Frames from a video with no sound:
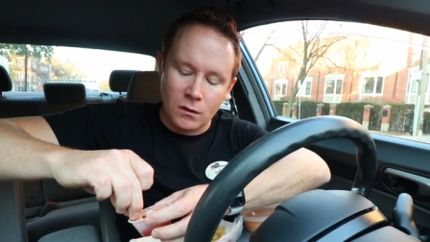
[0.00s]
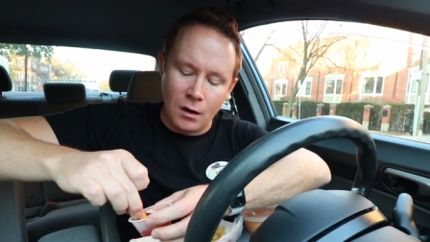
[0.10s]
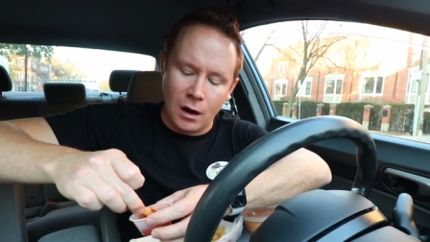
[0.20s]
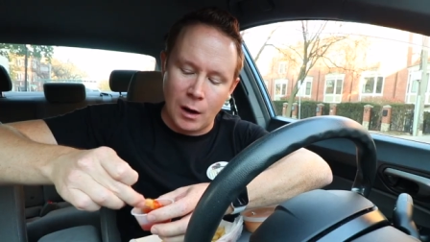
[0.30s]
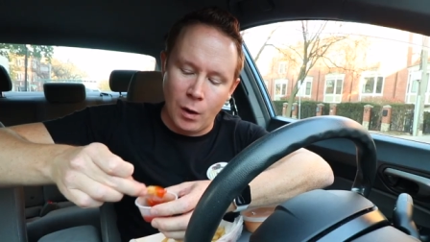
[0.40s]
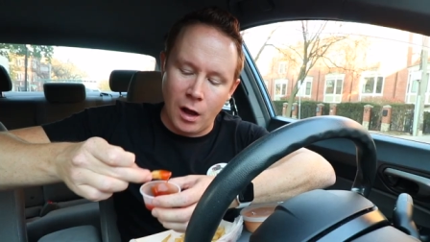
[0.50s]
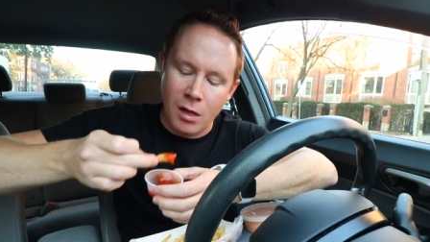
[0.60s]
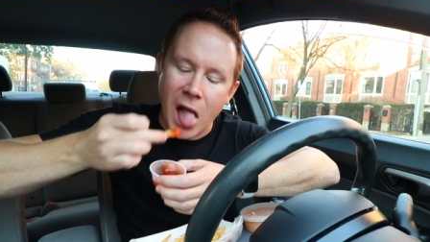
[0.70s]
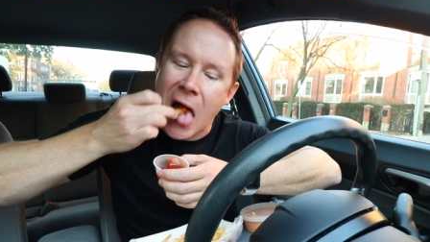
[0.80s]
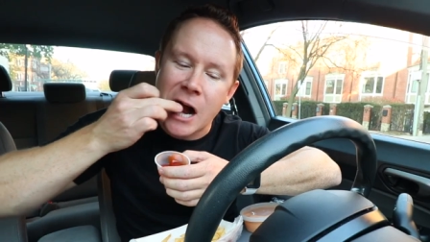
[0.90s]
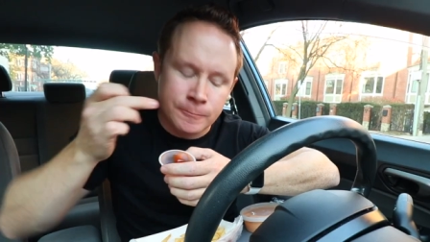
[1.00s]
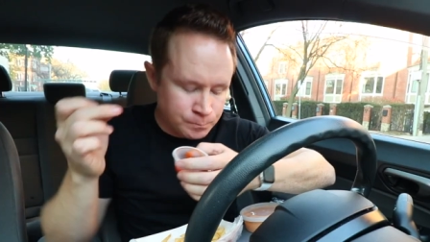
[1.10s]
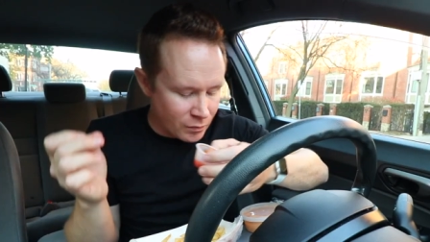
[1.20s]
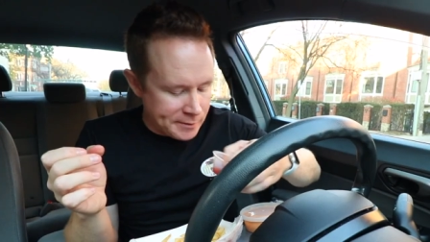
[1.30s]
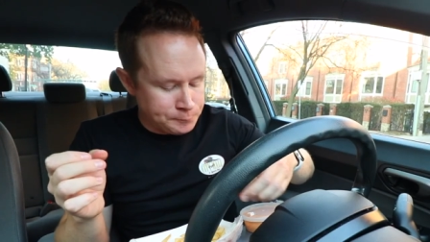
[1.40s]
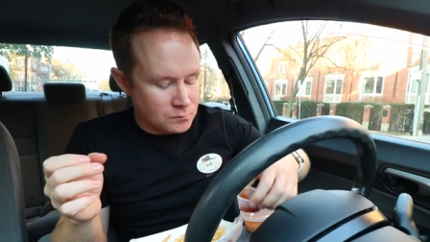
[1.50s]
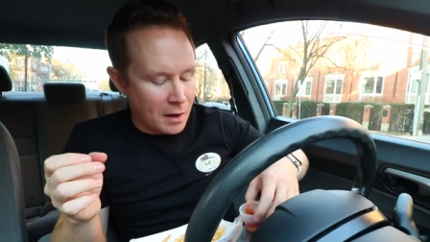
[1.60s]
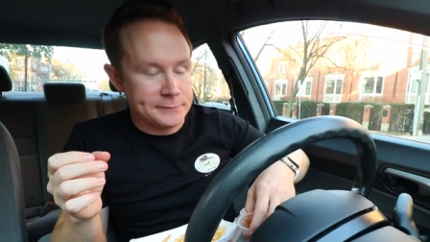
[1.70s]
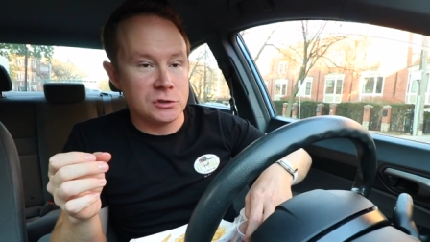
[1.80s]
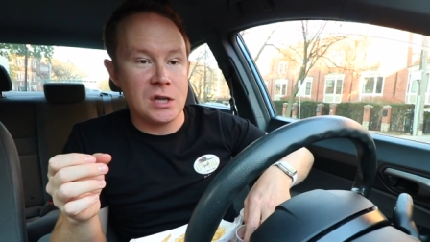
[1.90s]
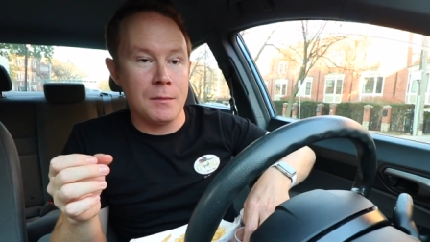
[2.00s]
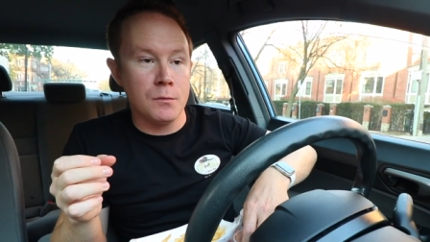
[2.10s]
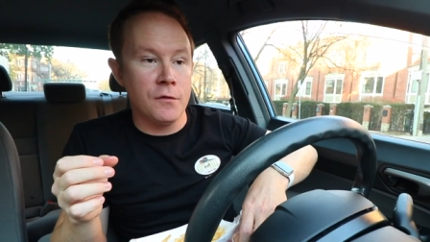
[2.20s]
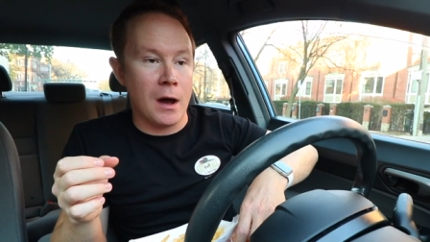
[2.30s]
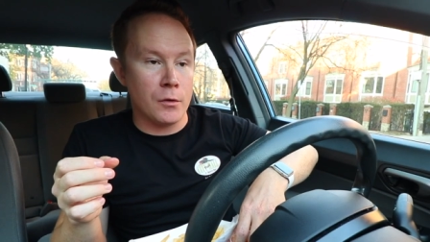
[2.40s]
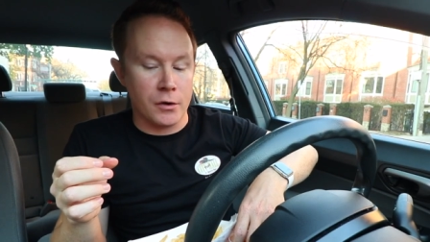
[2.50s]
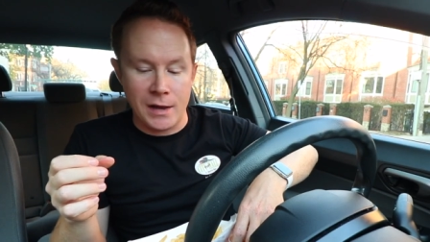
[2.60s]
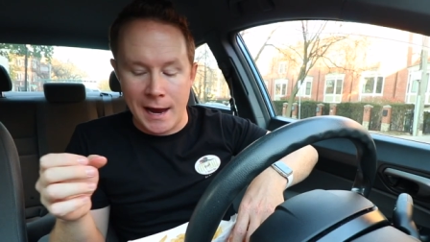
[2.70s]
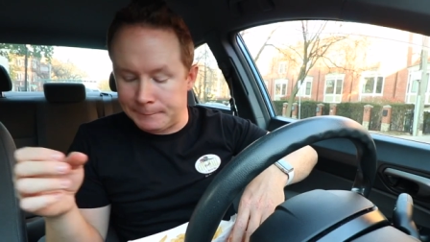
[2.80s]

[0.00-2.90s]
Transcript: All right, well, it's time to move on with our day.